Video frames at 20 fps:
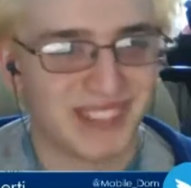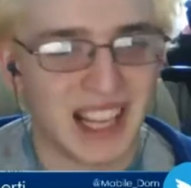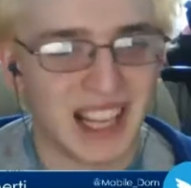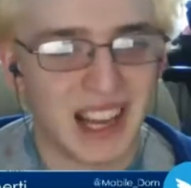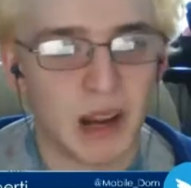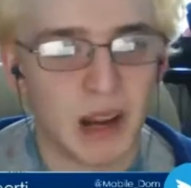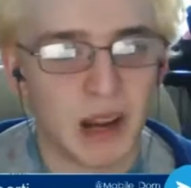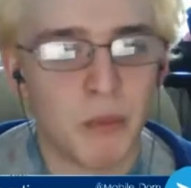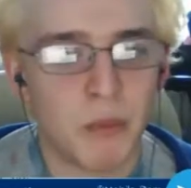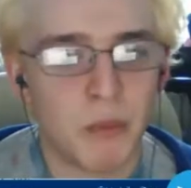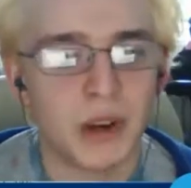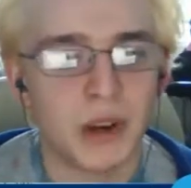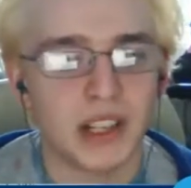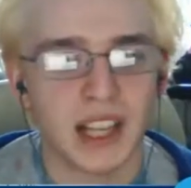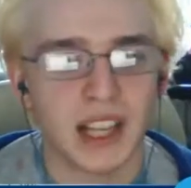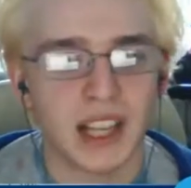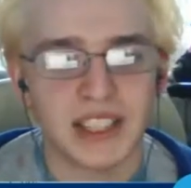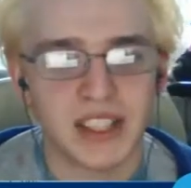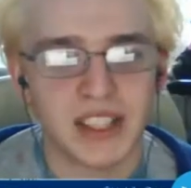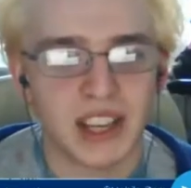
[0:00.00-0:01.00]

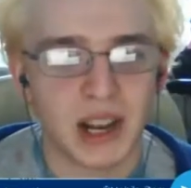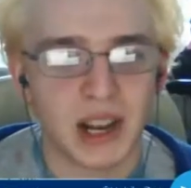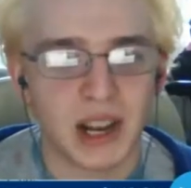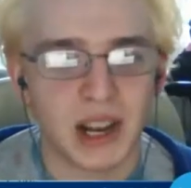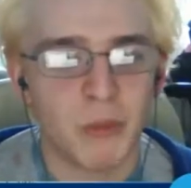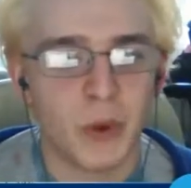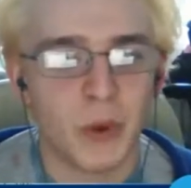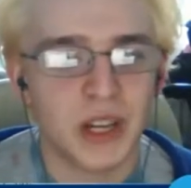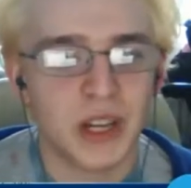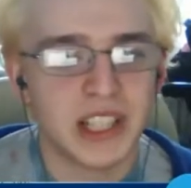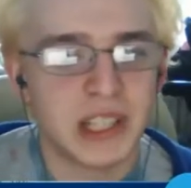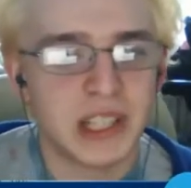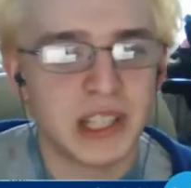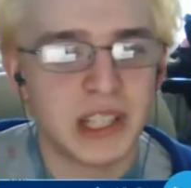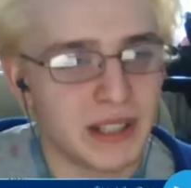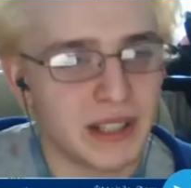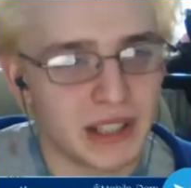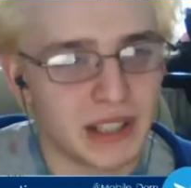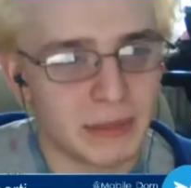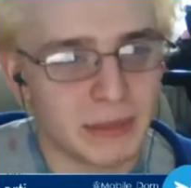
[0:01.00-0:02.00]
wanted to
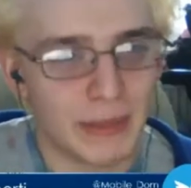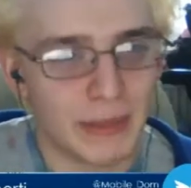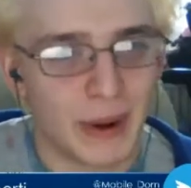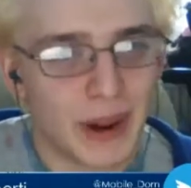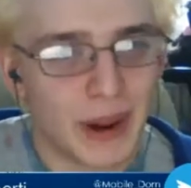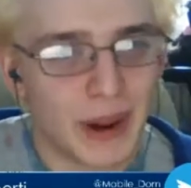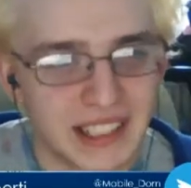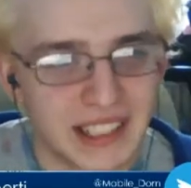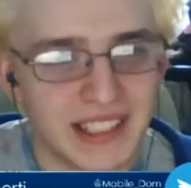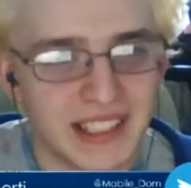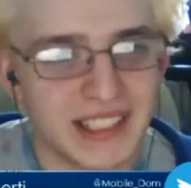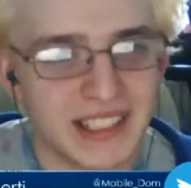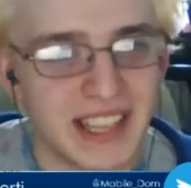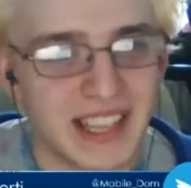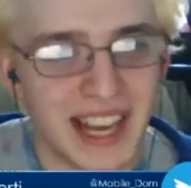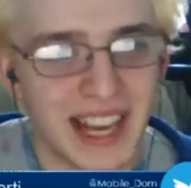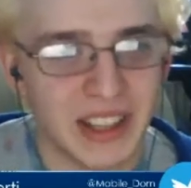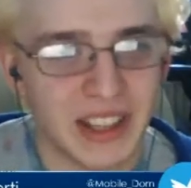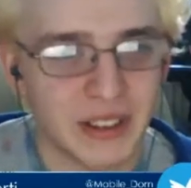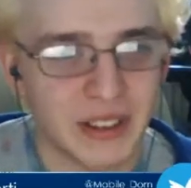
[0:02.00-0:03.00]
be surprised
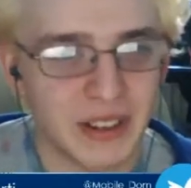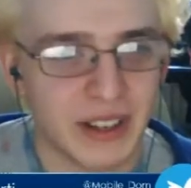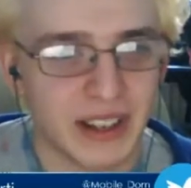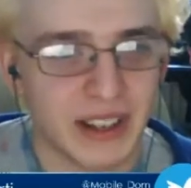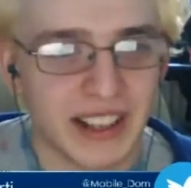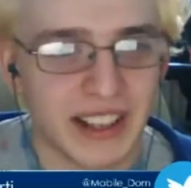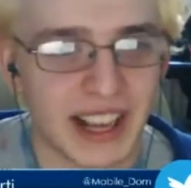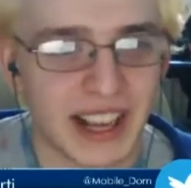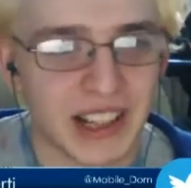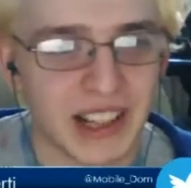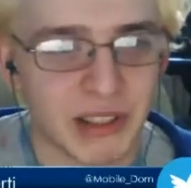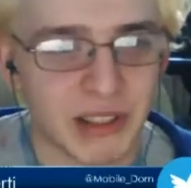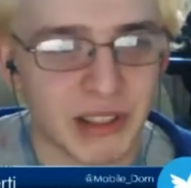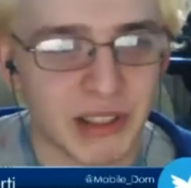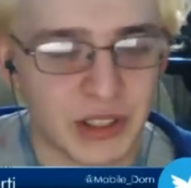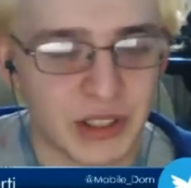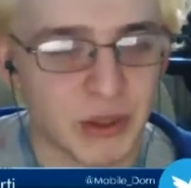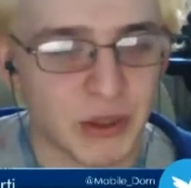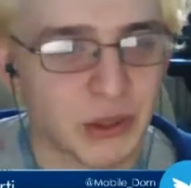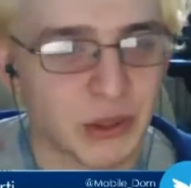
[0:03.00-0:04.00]
at the
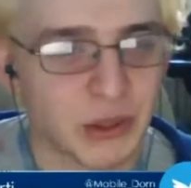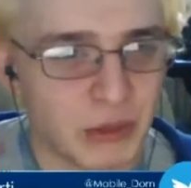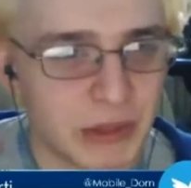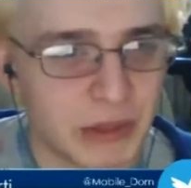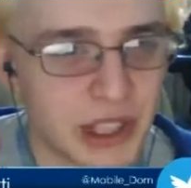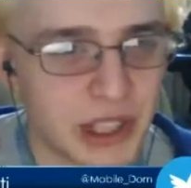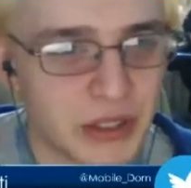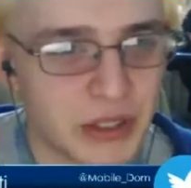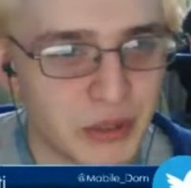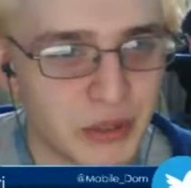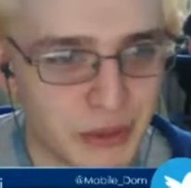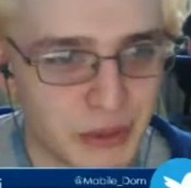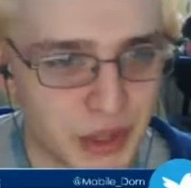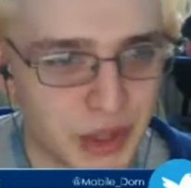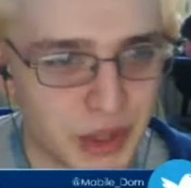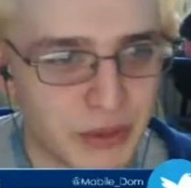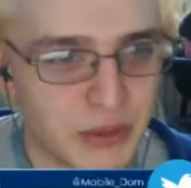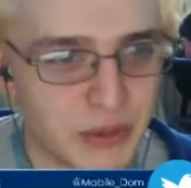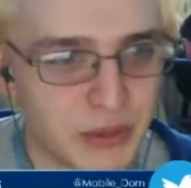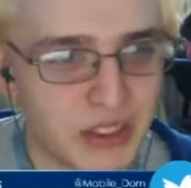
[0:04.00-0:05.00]
results from these
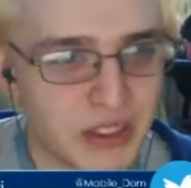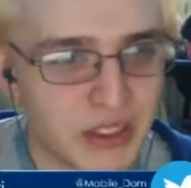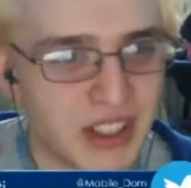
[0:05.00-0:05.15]
reviews,